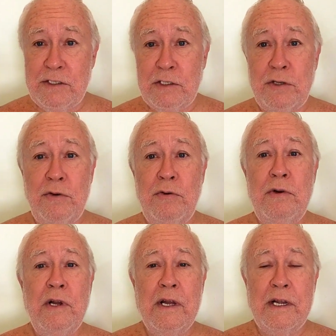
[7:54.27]

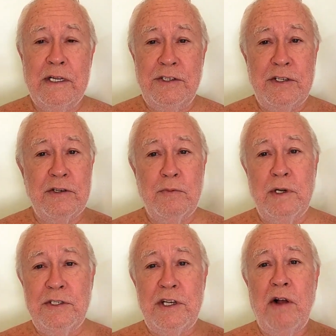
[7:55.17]
to consider
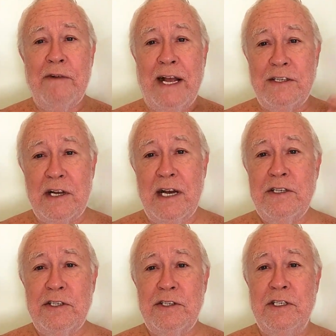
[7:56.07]
oneself as
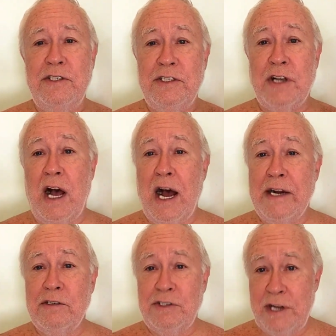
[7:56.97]
consciousness is a
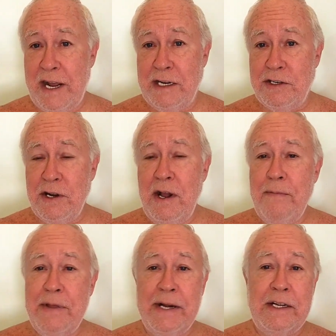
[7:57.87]
higher stage
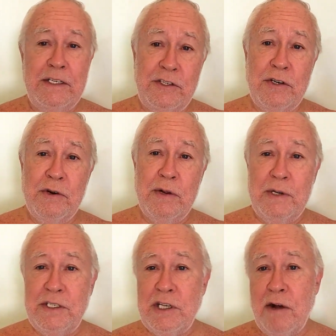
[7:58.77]
than considering
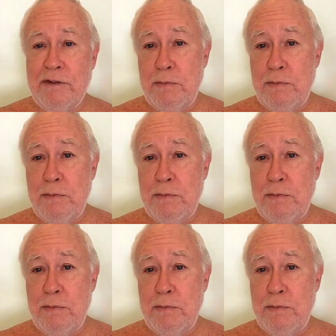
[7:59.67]
oneself to